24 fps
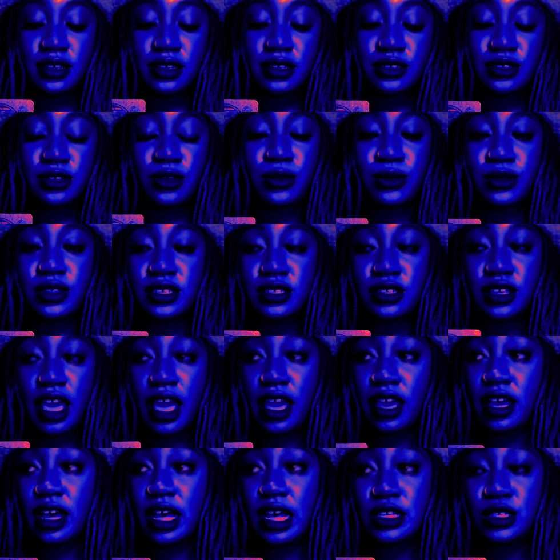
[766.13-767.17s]
So this
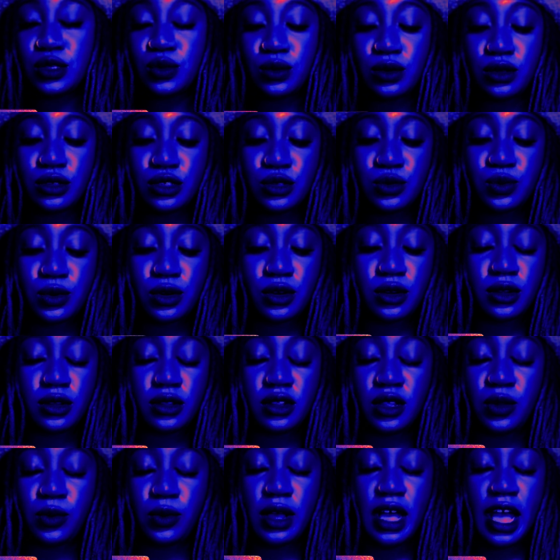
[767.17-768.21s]
chaos will
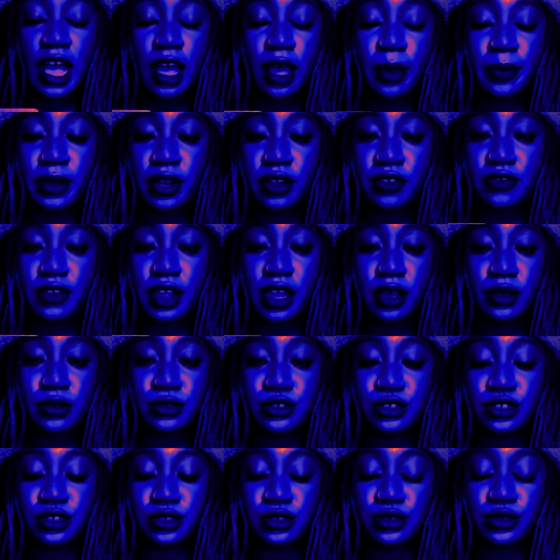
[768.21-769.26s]
swirl, it will happen
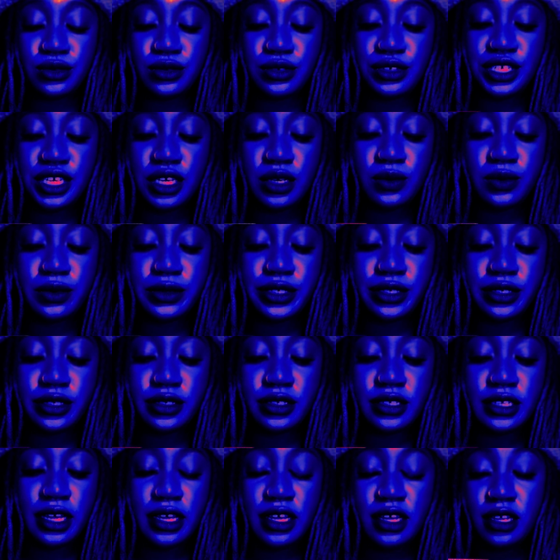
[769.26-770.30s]
around you, it will